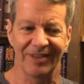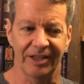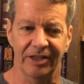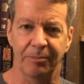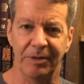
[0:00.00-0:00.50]
I
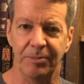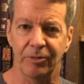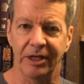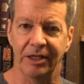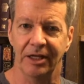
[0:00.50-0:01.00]
think people
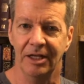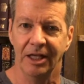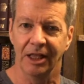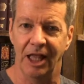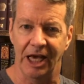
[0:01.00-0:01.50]
can
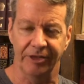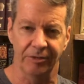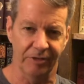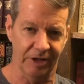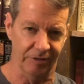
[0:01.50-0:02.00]
lock
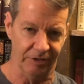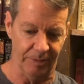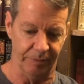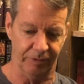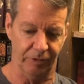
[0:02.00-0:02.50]
themselves
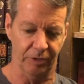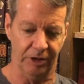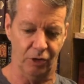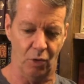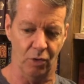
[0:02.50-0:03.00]
up to a
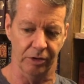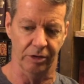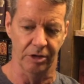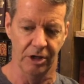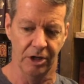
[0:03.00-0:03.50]
corner